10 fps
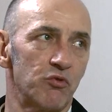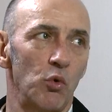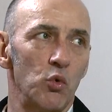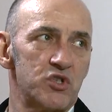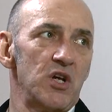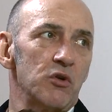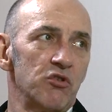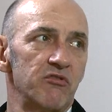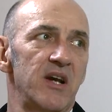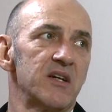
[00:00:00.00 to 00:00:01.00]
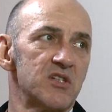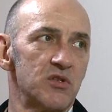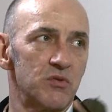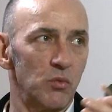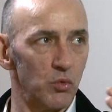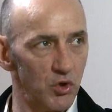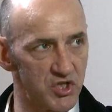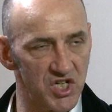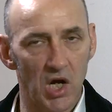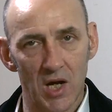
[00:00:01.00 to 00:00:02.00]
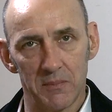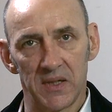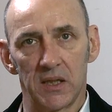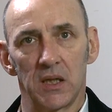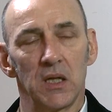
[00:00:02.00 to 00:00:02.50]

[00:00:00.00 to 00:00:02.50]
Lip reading: auto corrects all your timing.